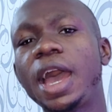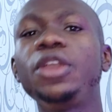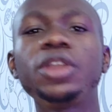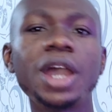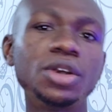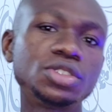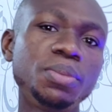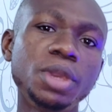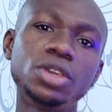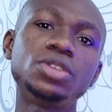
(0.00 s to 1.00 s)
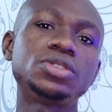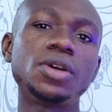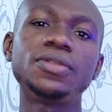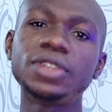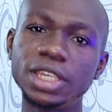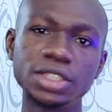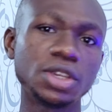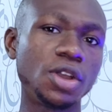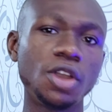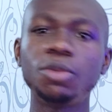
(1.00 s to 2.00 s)
And you can also make use of
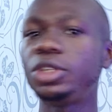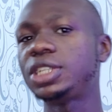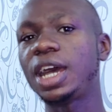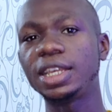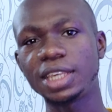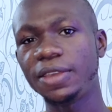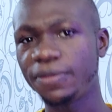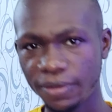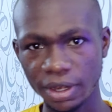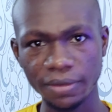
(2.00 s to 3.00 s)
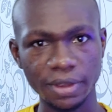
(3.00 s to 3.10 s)
GitHub, which has a very,